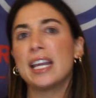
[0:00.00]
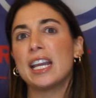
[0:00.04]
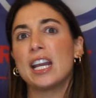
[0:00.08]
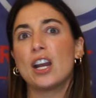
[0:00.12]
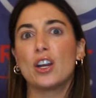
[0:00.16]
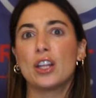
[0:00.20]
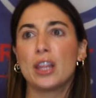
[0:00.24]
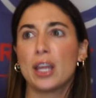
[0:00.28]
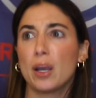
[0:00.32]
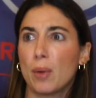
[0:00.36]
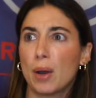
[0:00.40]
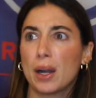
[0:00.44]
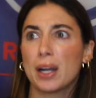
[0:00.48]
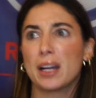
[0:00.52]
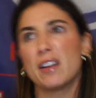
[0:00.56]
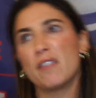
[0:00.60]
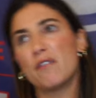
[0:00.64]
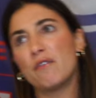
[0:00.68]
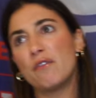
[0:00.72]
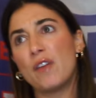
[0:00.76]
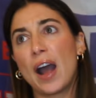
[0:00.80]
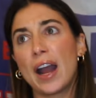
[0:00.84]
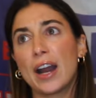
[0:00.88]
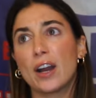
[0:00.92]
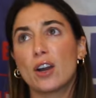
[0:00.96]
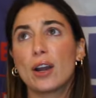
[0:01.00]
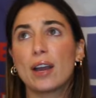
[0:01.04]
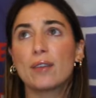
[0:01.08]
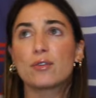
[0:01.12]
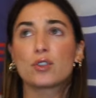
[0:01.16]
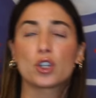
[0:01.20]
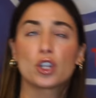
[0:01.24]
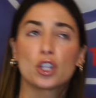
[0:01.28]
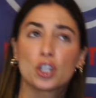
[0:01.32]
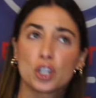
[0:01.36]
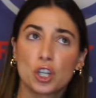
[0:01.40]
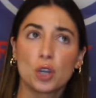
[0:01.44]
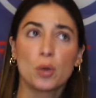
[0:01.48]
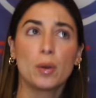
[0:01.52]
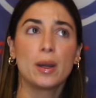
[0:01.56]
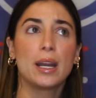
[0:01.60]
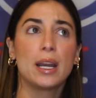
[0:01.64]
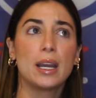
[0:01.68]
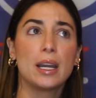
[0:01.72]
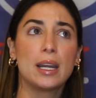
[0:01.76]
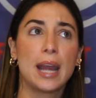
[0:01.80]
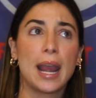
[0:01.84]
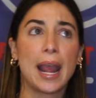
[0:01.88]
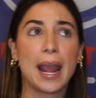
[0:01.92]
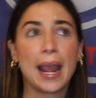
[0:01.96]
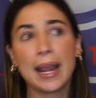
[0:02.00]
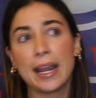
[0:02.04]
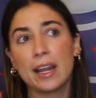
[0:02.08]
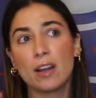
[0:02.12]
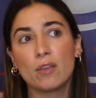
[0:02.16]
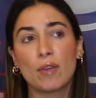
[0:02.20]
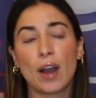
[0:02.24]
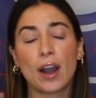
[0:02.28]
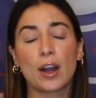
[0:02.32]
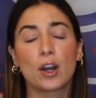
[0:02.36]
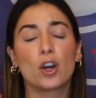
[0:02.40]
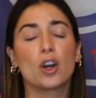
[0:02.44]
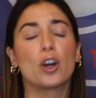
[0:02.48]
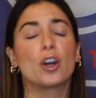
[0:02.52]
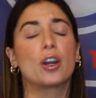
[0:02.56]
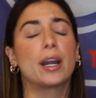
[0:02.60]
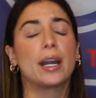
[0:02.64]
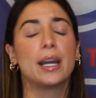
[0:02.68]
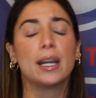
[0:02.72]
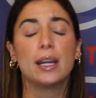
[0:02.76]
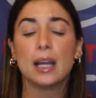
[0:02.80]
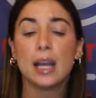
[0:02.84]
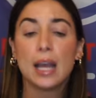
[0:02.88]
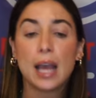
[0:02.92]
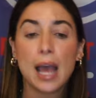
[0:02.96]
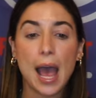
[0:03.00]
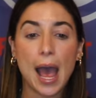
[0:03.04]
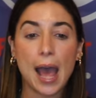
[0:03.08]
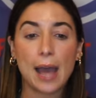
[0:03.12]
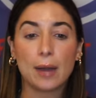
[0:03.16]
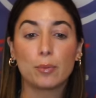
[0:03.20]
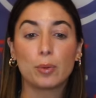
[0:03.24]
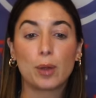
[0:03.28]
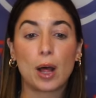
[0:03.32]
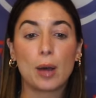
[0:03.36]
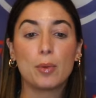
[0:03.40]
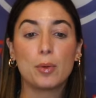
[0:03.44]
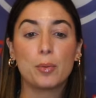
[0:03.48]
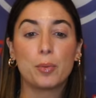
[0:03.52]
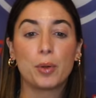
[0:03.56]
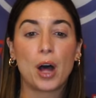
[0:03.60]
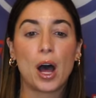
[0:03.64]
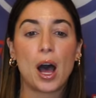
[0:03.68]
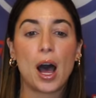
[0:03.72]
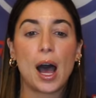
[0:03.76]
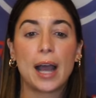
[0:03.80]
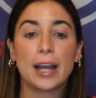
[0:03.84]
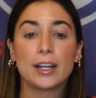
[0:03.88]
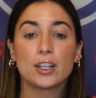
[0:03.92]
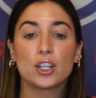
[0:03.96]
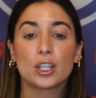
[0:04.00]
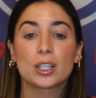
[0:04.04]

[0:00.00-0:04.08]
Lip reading: here and they wanted him fired after the 2-8 record and blah, blah, blah.